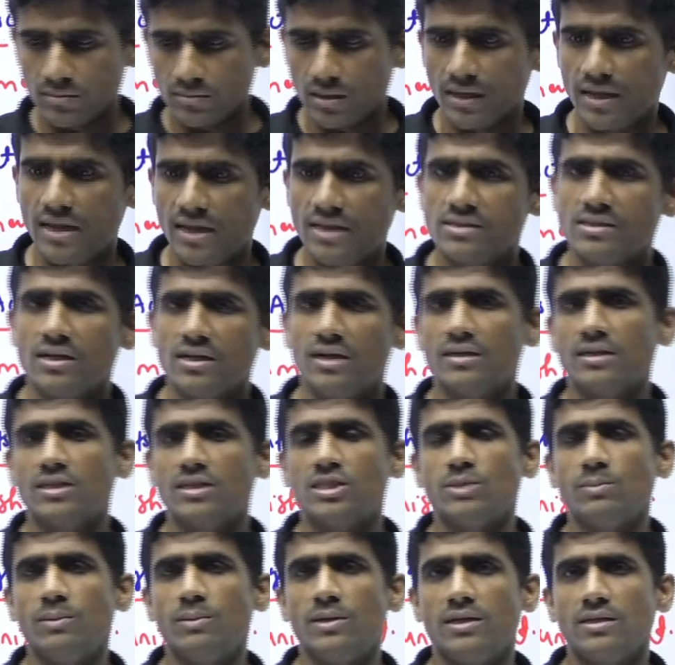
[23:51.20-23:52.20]
against the
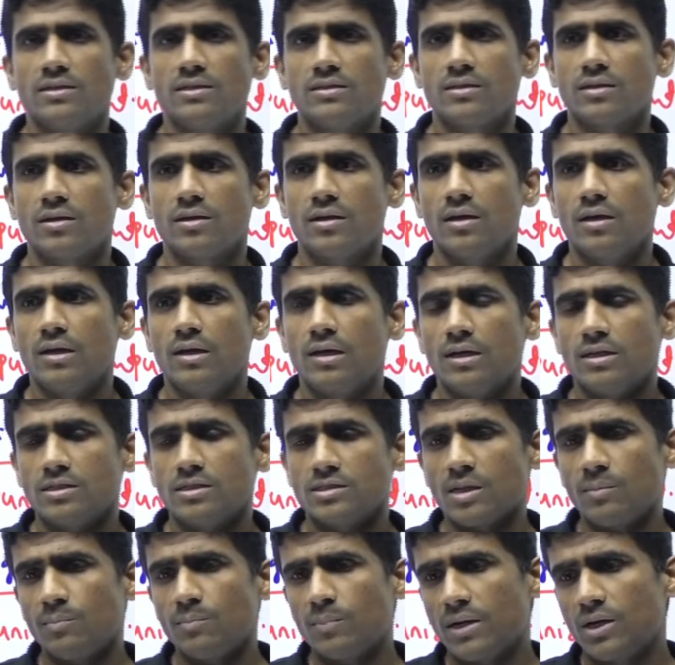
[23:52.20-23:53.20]
untouchabilities.
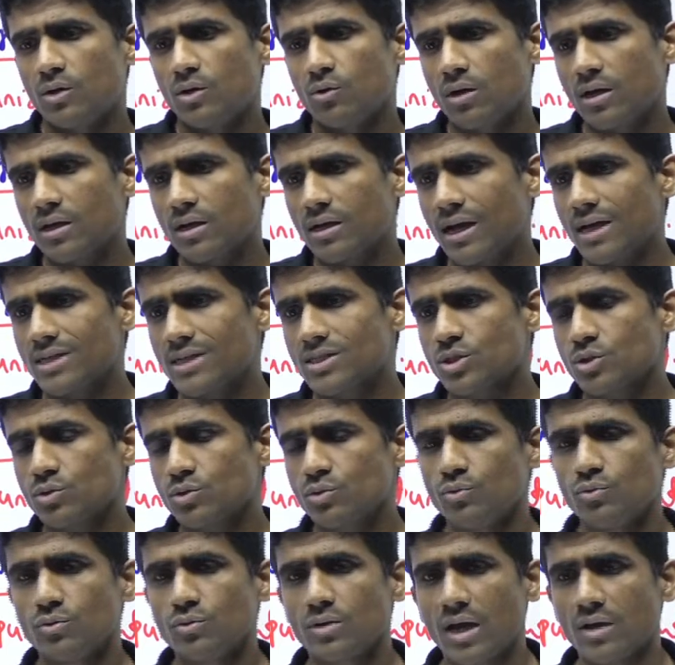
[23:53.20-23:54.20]
Some particular caste
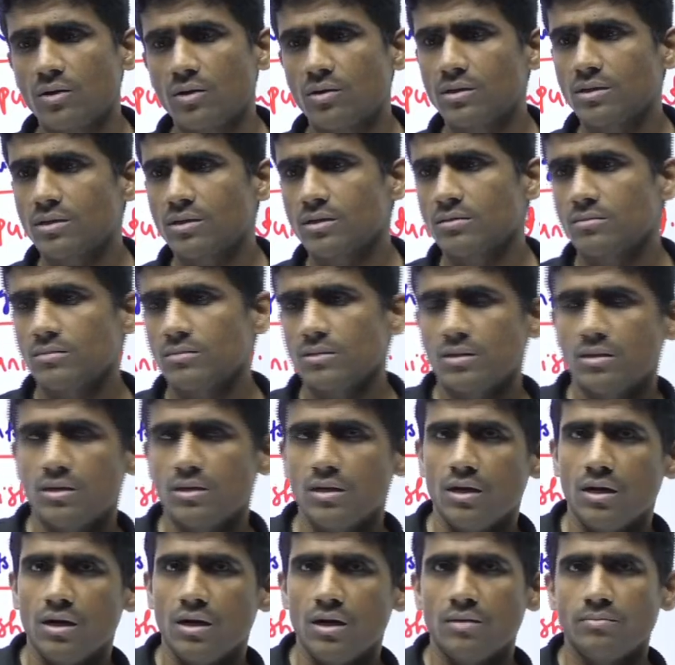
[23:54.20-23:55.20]
who cannot
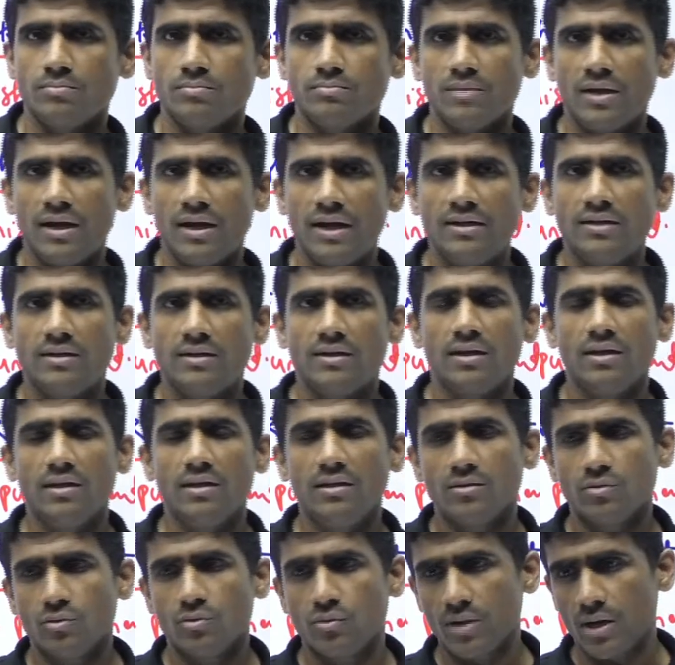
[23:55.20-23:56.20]

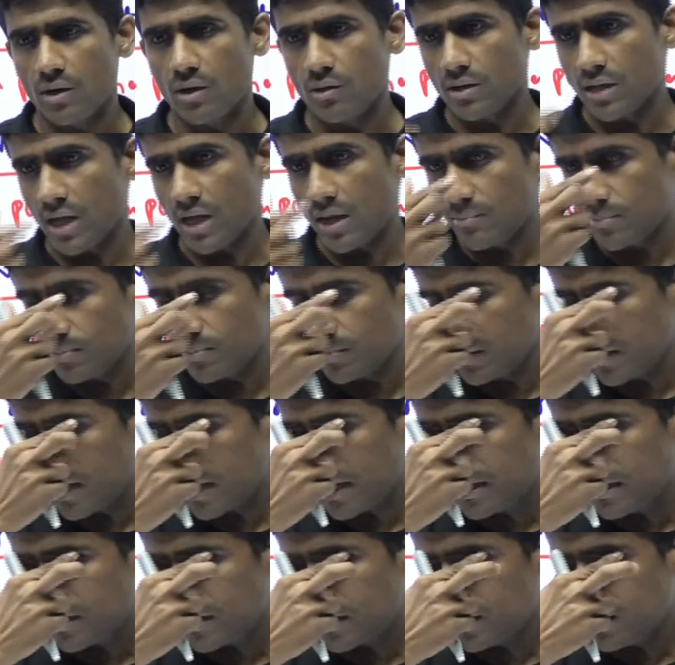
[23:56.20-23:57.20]
who cannot have
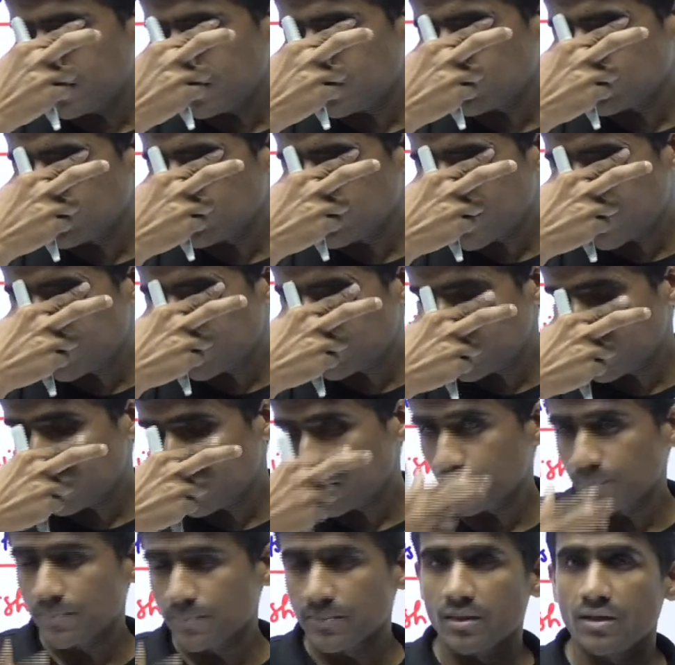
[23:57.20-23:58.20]
their entry into the
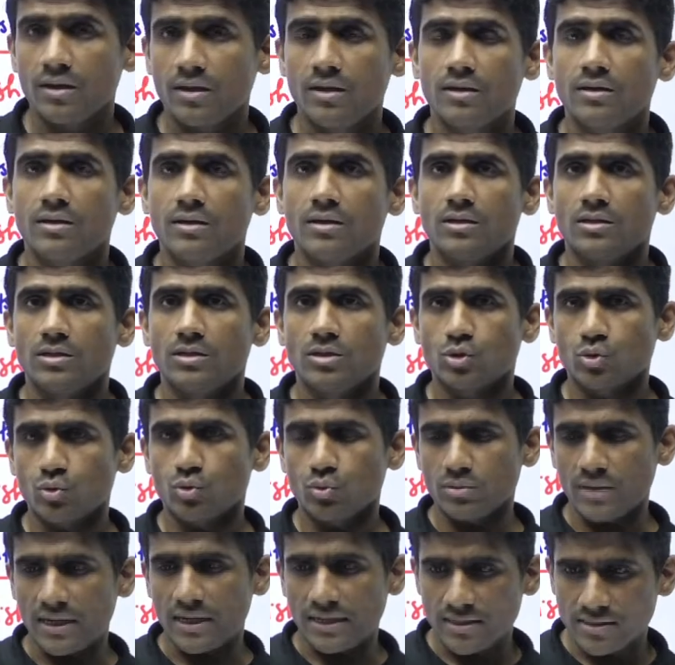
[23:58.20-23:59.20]
temple,
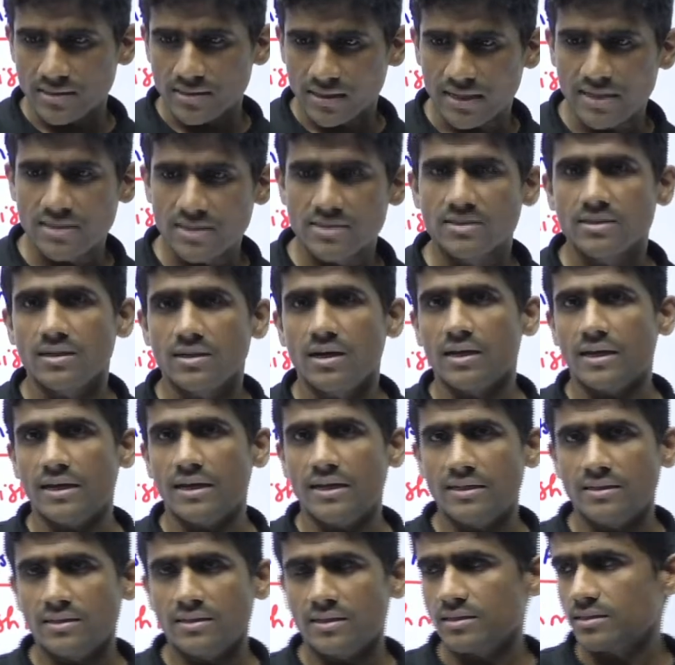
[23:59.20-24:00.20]
so that is against
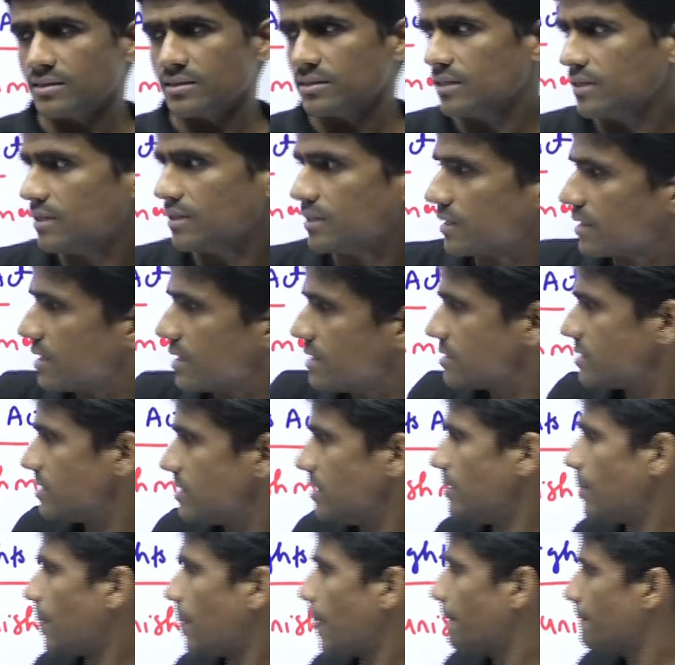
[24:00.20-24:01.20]
the
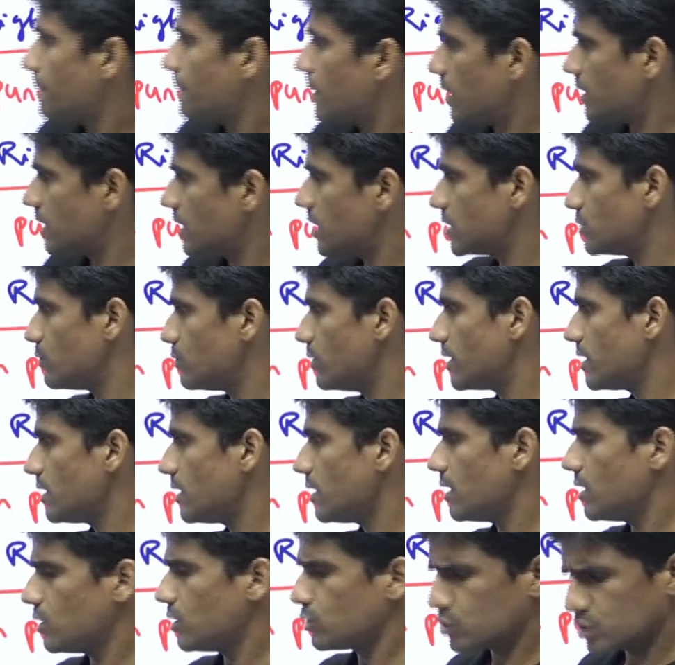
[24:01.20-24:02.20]

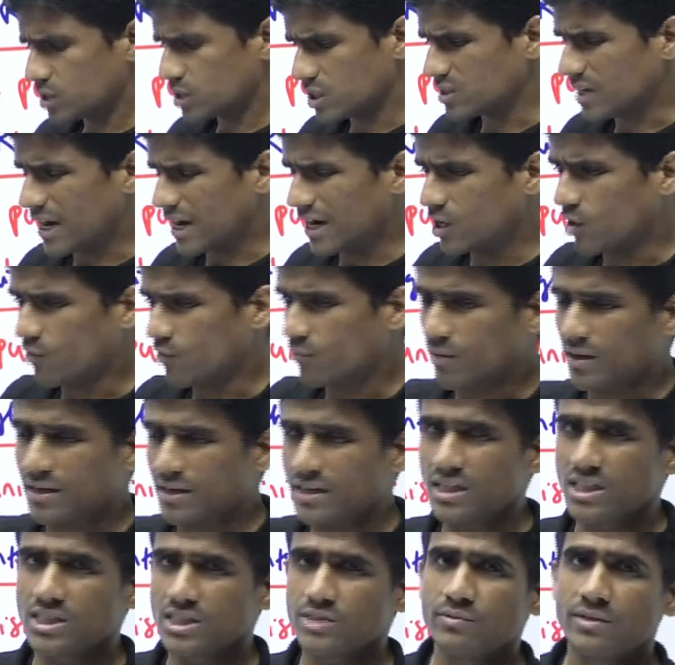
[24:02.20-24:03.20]
untouchability. So such kind of
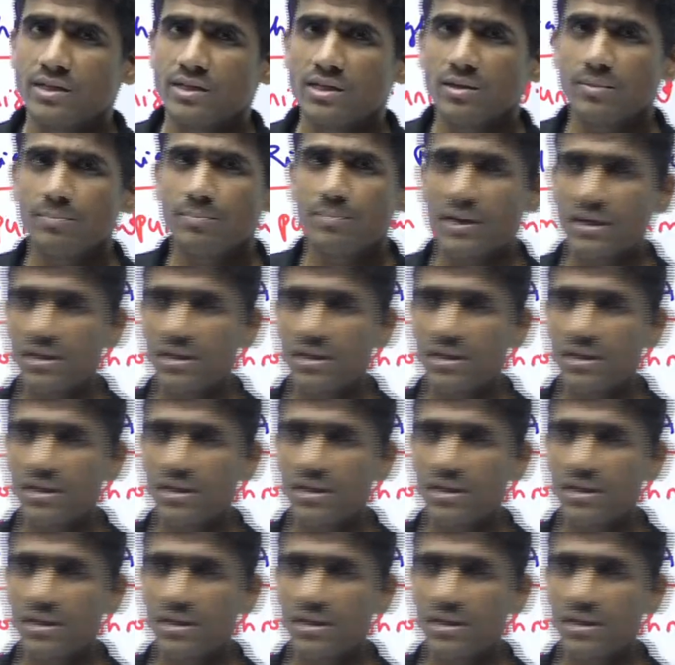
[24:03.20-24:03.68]
untouchability